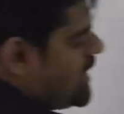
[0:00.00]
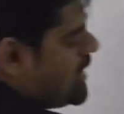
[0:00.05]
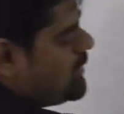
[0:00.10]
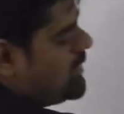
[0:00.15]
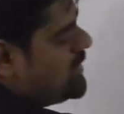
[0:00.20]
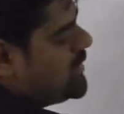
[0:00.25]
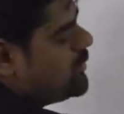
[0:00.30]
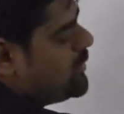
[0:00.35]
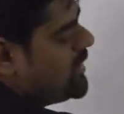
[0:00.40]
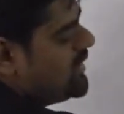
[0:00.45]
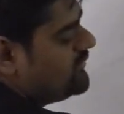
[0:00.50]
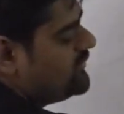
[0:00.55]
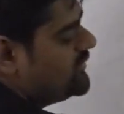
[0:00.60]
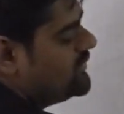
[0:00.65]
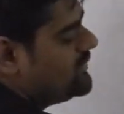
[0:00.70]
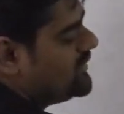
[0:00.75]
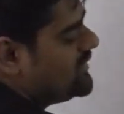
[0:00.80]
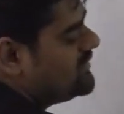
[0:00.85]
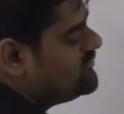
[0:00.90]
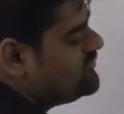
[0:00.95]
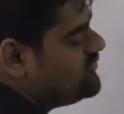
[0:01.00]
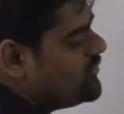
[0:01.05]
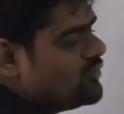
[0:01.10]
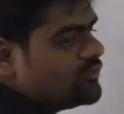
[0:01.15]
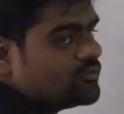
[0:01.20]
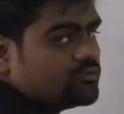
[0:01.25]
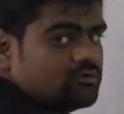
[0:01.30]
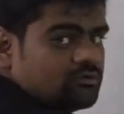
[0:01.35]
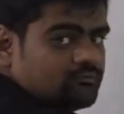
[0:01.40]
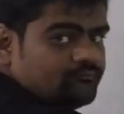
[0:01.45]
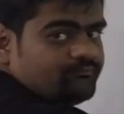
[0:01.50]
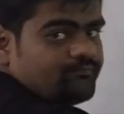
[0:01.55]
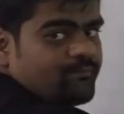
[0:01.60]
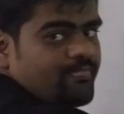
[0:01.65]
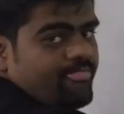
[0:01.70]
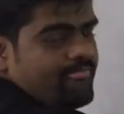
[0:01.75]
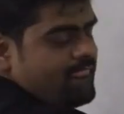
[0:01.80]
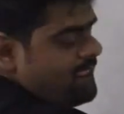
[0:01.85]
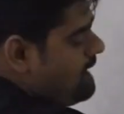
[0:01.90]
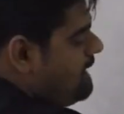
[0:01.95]
will become 4,
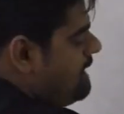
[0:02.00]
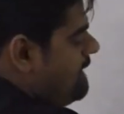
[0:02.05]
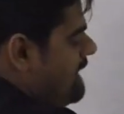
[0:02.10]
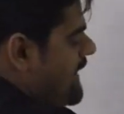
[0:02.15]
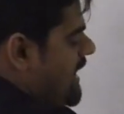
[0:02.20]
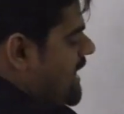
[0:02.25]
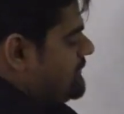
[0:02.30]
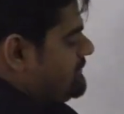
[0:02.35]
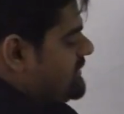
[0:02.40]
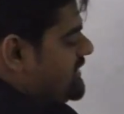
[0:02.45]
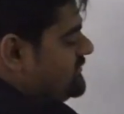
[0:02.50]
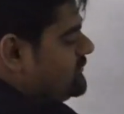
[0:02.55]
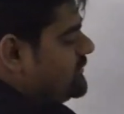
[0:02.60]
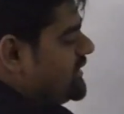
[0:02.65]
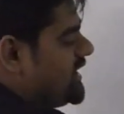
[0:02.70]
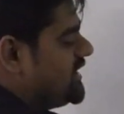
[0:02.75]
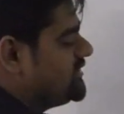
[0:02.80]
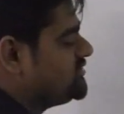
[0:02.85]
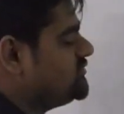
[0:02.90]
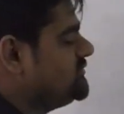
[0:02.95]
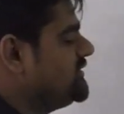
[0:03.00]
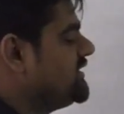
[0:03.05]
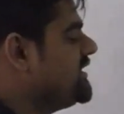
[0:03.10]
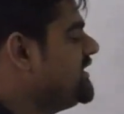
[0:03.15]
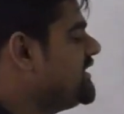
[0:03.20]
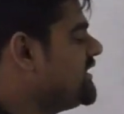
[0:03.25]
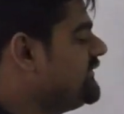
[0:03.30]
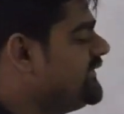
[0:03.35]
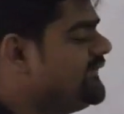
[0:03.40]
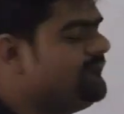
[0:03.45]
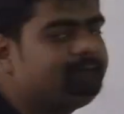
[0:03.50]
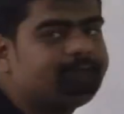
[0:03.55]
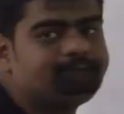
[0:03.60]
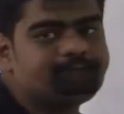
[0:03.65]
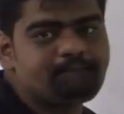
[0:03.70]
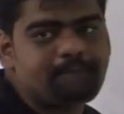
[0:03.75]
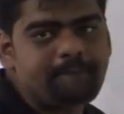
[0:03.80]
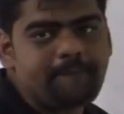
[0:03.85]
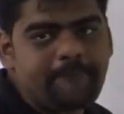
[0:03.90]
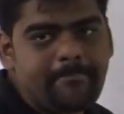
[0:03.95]
and b square has to be greater than
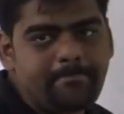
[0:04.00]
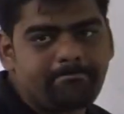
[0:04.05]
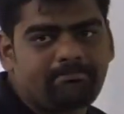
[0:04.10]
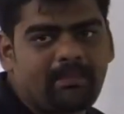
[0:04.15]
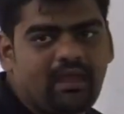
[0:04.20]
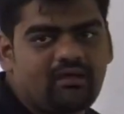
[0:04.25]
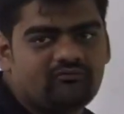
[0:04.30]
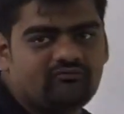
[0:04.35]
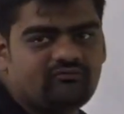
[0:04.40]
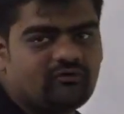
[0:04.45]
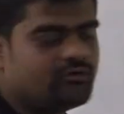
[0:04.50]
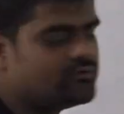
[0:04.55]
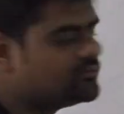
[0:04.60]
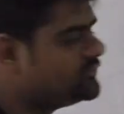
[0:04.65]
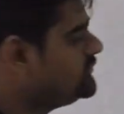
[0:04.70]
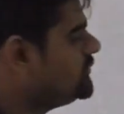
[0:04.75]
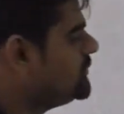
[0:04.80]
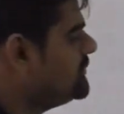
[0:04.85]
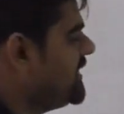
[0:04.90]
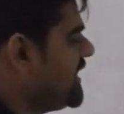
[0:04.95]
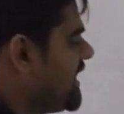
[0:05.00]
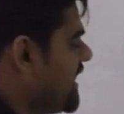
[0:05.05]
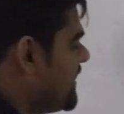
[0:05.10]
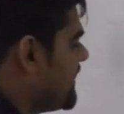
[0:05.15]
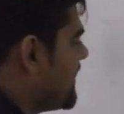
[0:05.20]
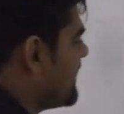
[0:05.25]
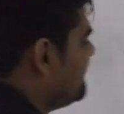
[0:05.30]
4. So b can take